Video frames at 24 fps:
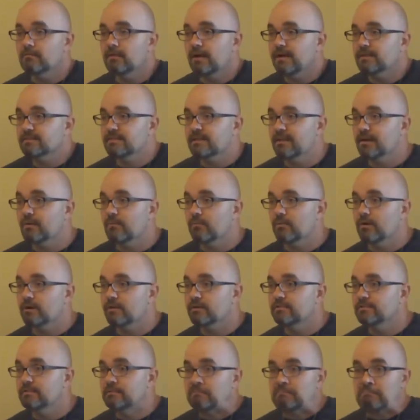I was like, I
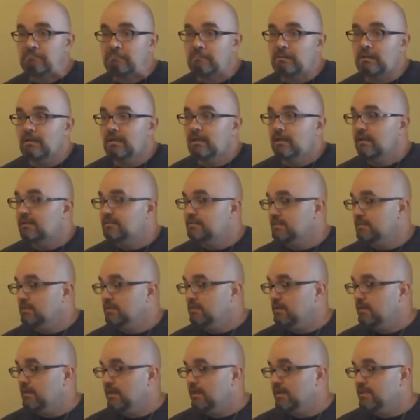worked. I was like,
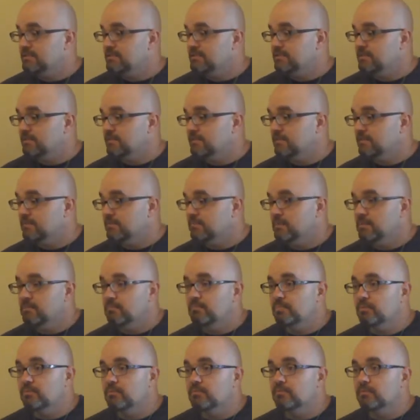you can ask the
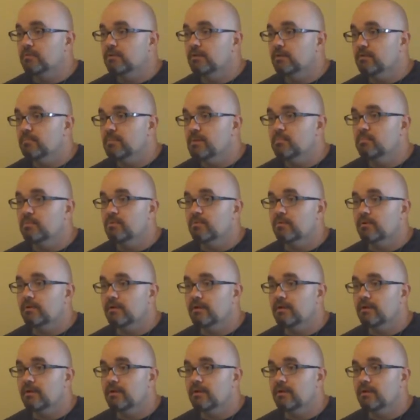people, people